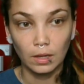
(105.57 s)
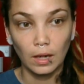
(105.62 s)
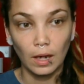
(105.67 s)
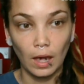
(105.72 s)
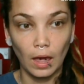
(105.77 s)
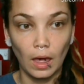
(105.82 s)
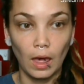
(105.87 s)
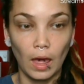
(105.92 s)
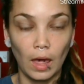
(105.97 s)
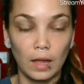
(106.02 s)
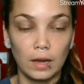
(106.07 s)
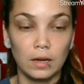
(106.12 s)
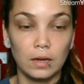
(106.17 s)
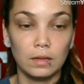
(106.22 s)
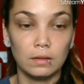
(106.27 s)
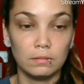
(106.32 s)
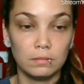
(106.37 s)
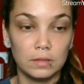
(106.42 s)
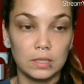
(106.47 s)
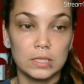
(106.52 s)
And
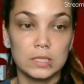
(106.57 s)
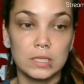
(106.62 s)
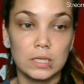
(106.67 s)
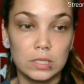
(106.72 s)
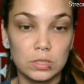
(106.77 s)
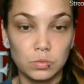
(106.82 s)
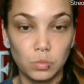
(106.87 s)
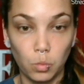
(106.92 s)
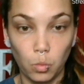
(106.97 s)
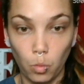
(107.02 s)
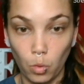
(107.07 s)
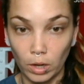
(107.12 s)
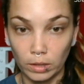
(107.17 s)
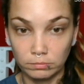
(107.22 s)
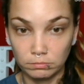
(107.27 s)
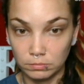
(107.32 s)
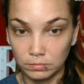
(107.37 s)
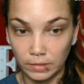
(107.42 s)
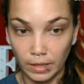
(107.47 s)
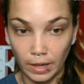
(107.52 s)
this is
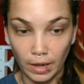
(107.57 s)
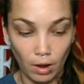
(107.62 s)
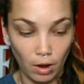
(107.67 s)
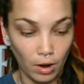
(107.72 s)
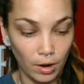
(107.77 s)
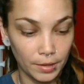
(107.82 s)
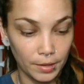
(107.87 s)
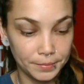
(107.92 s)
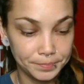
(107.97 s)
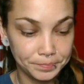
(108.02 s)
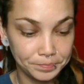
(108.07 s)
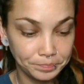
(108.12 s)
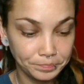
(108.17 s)
what they are.